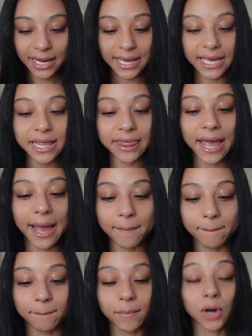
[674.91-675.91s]
in that
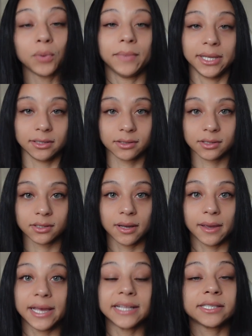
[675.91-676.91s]
moment,
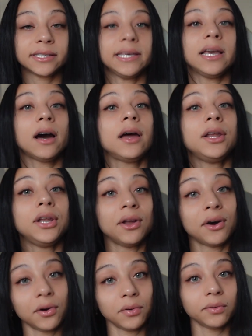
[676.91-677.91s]
it's the
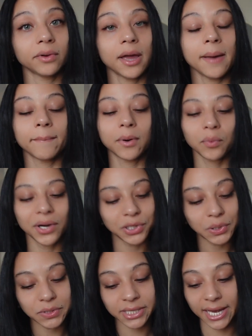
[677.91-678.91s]
unknown. But when
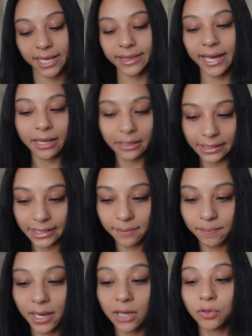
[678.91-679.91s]
you take that
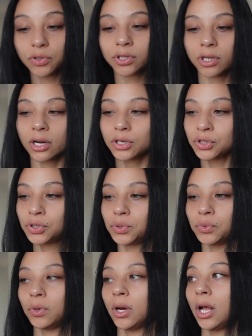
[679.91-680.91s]
leap and you start
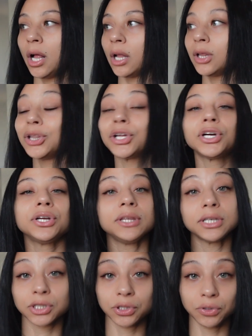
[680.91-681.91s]
to learn
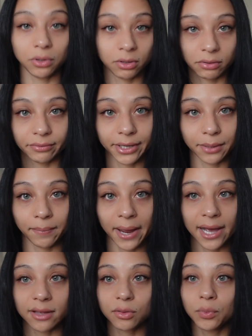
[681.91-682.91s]
this new career
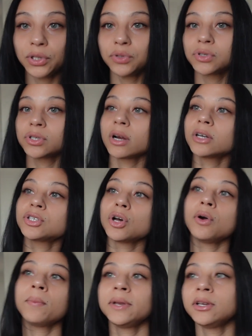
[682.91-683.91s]
path, when you start to
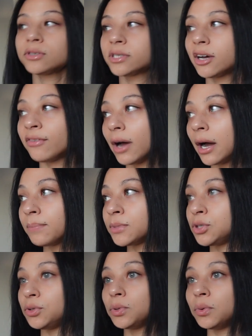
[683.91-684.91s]
open yourself up
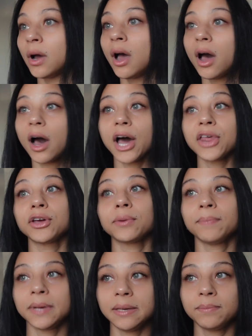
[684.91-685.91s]
to other
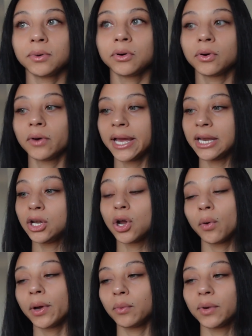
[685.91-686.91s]
people and
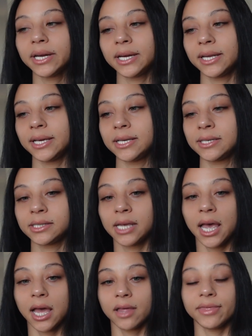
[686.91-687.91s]
knowing what it is
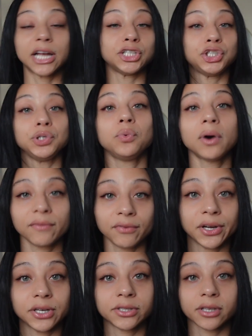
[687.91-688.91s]
that you want for
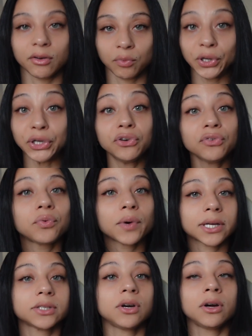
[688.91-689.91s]
yourself, when you've
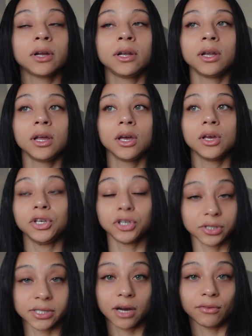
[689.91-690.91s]
worked on
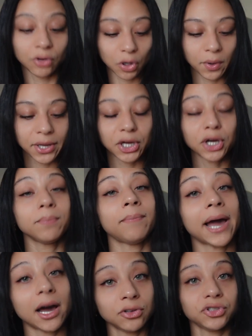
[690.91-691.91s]
yourself, knowing your
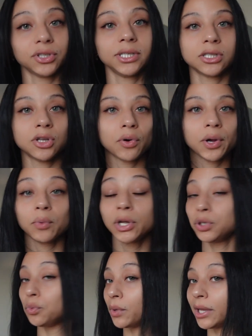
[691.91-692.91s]
boundaries, knowing what
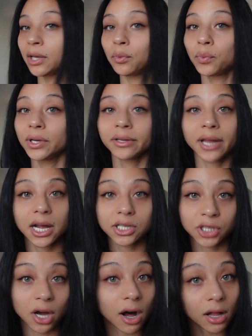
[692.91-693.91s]
you will and will not
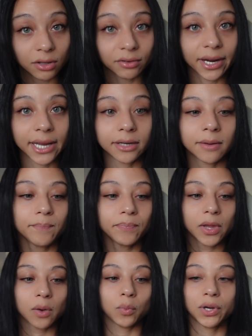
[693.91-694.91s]
tolerate,
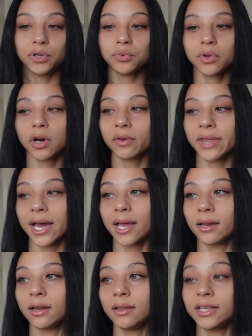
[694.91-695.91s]
when you know
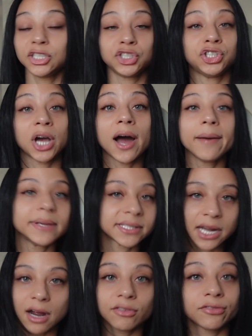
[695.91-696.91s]
that this job is
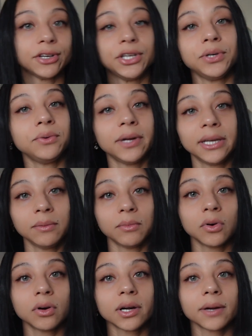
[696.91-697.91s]
not for you
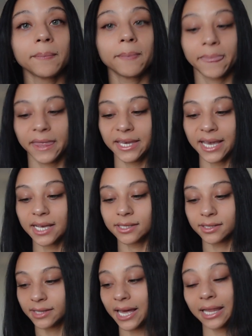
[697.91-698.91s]
anymore,
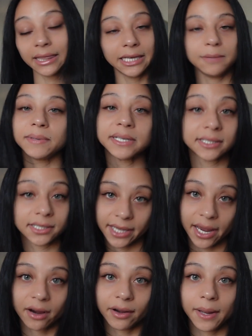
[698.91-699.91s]
yes, that leap is
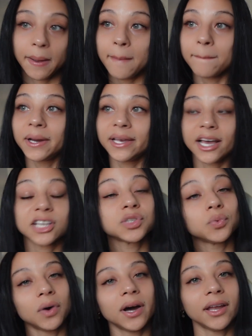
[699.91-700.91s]
scary. But guess
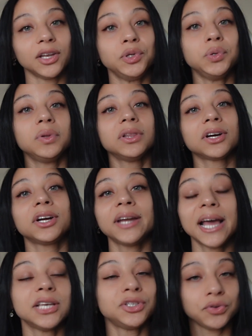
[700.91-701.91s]
what? You learn
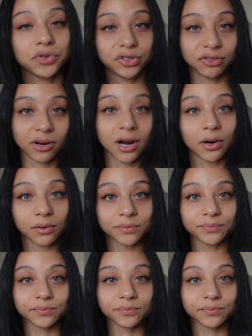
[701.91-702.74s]
as you grow.